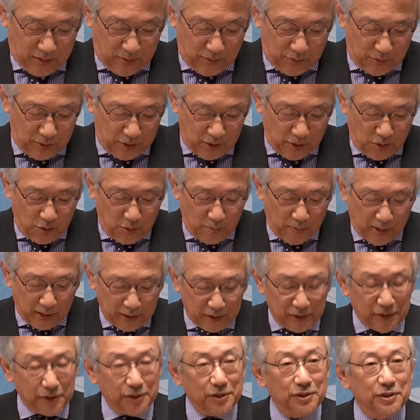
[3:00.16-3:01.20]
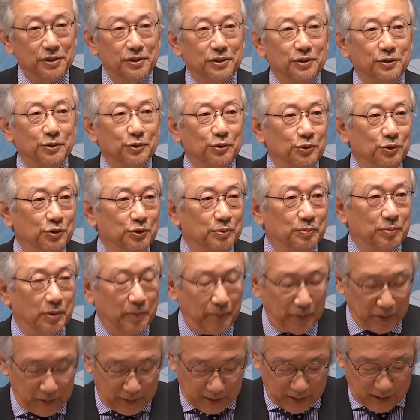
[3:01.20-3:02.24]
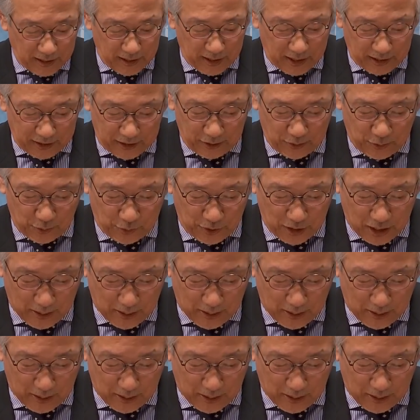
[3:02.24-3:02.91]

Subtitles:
We owe much to Professor Akiko